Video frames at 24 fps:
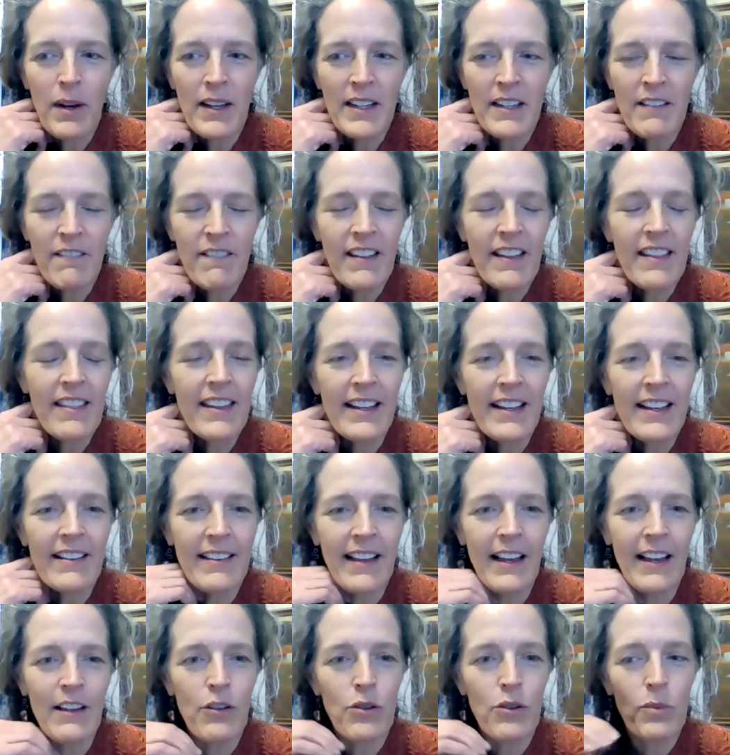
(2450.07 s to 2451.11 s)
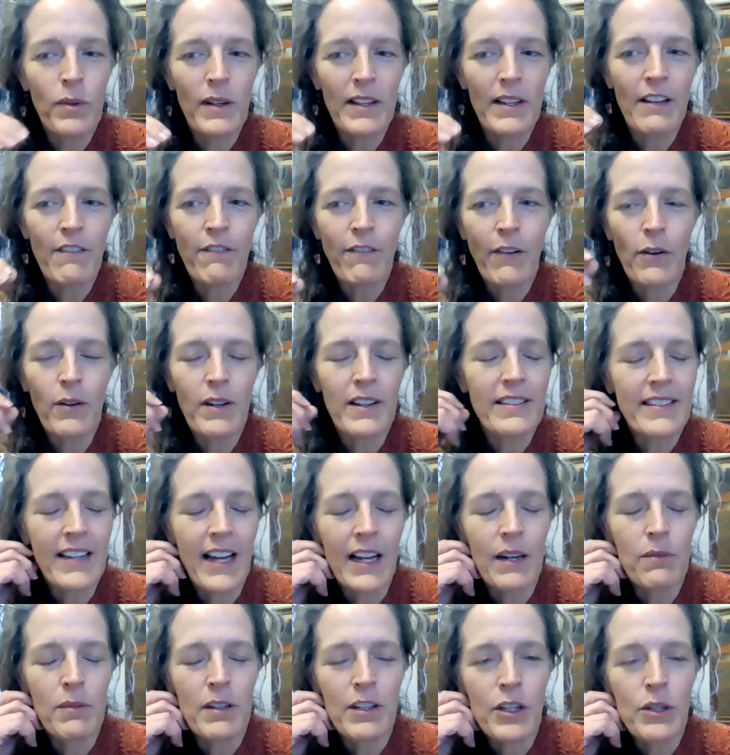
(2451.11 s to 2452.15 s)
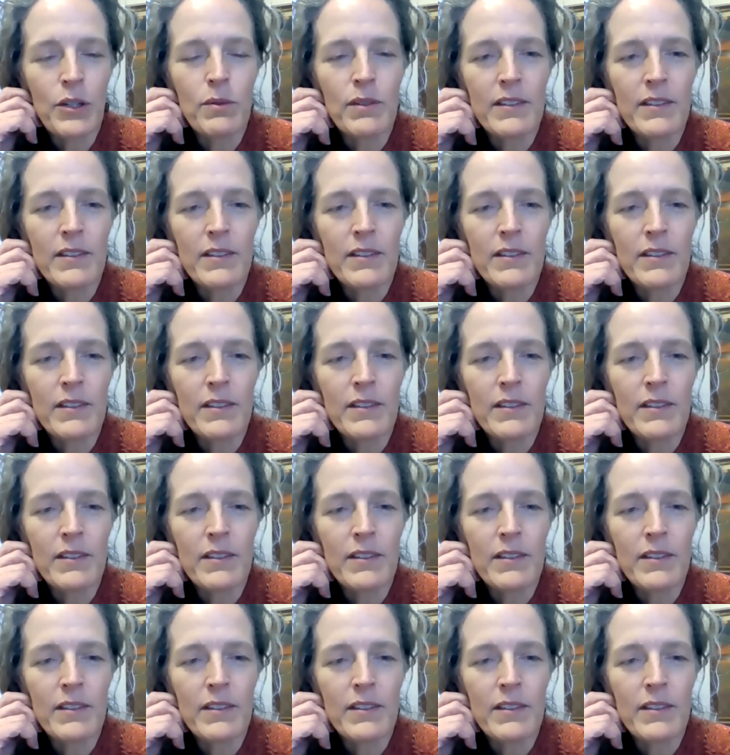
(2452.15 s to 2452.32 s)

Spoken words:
one of the things that you really focused on when